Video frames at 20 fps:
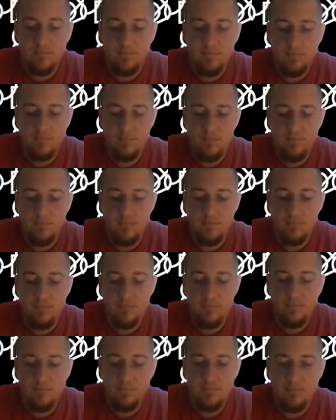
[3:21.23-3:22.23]

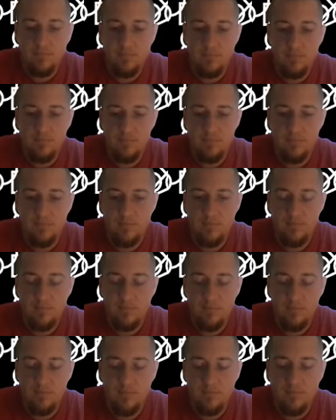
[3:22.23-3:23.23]

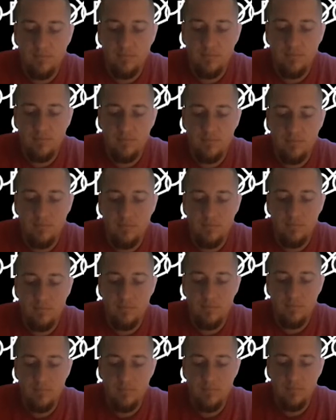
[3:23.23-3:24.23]

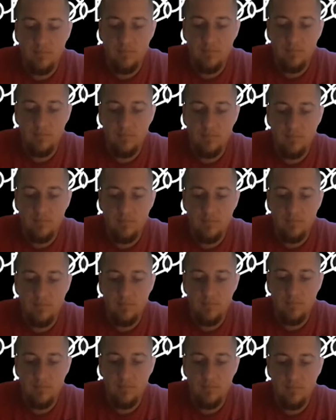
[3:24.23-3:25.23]

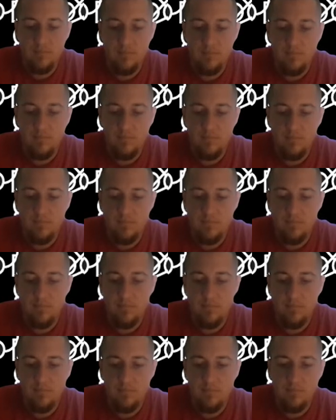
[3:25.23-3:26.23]

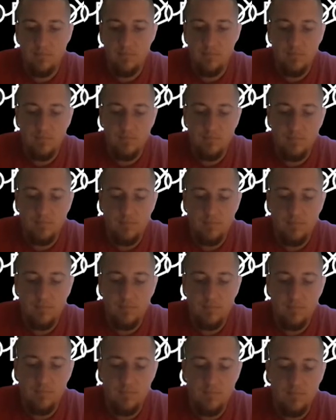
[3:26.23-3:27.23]

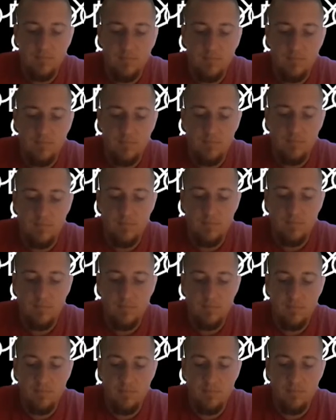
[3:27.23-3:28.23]

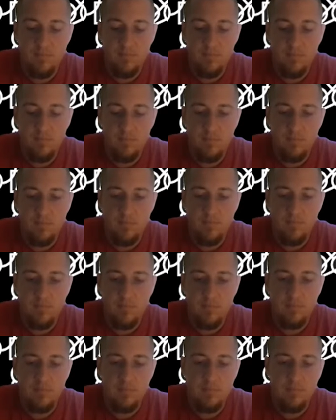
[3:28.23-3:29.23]
(not speaking)